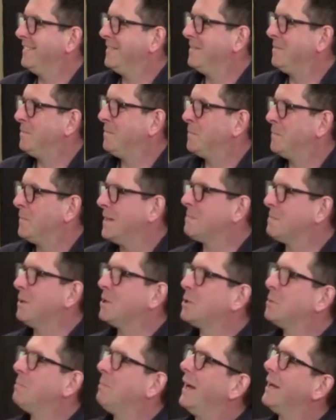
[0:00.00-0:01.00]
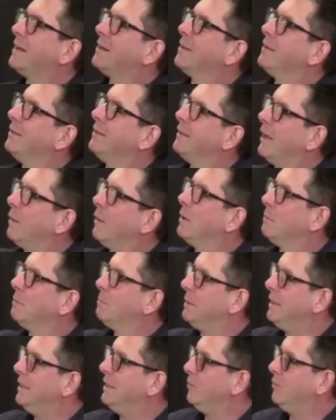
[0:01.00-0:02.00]
It's much better than there will
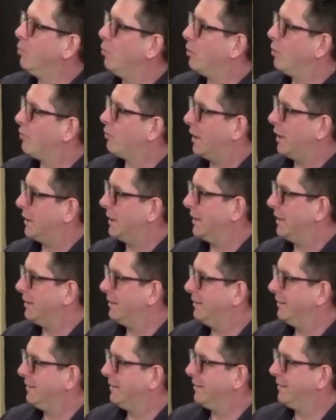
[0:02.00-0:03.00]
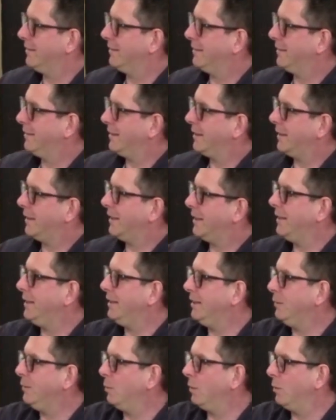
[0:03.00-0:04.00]
be no crying. He
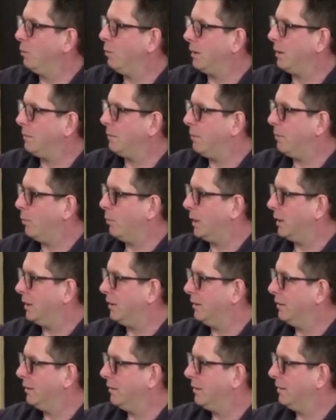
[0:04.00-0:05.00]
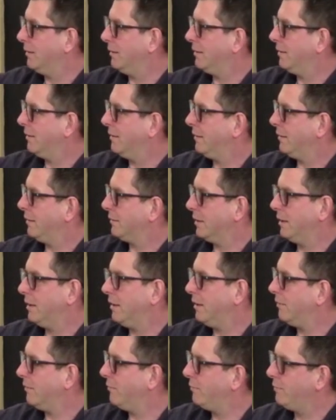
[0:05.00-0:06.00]
will wipe away. It's a
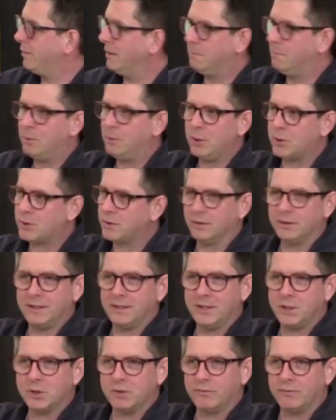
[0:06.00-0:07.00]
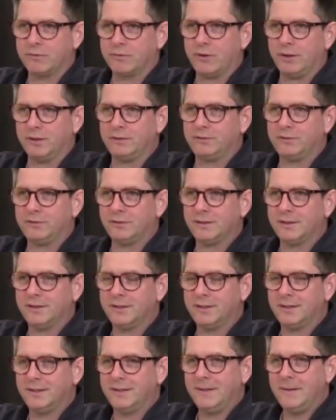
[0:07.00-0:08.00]
lovely personal nature of Christ.
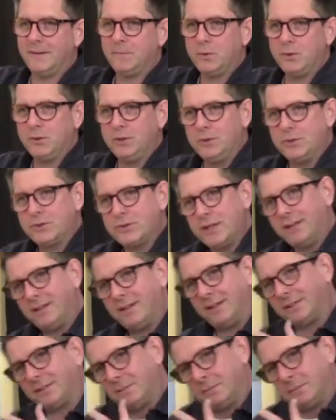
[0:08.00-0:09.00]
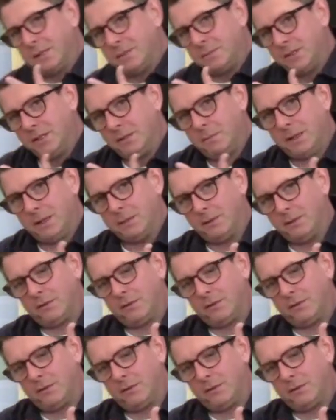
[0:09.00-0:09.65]
You see that sometimes in the Bible.